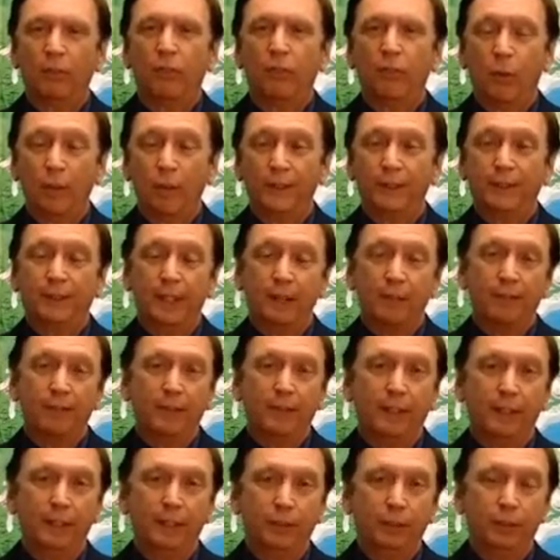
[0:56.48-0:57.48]
47
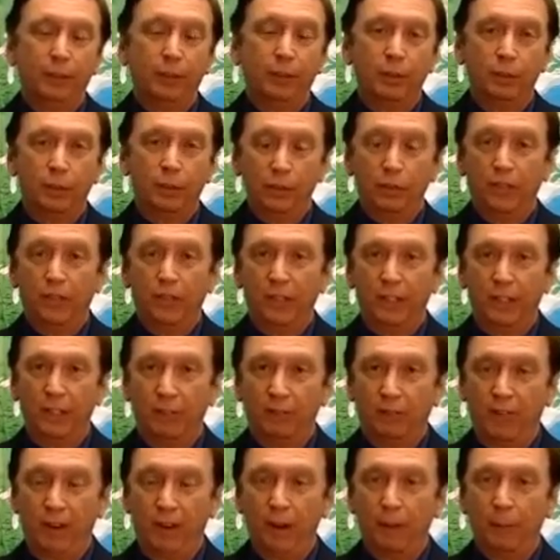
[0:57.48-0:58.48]
Things You Can Do for the
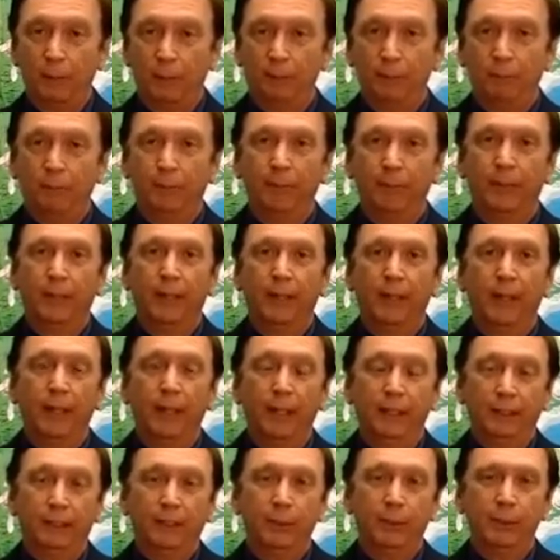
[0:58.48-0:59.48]
Environment,
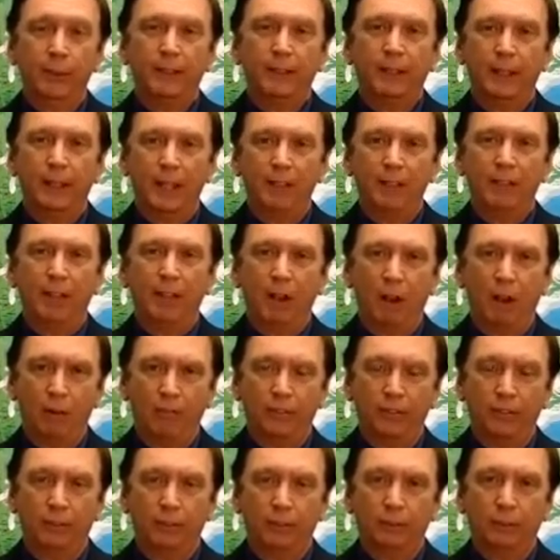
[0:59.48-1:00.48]
and she was a Navy
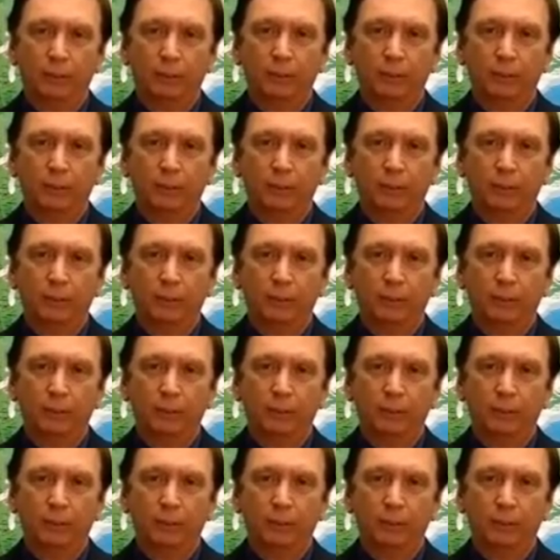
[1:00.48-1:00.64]
officer.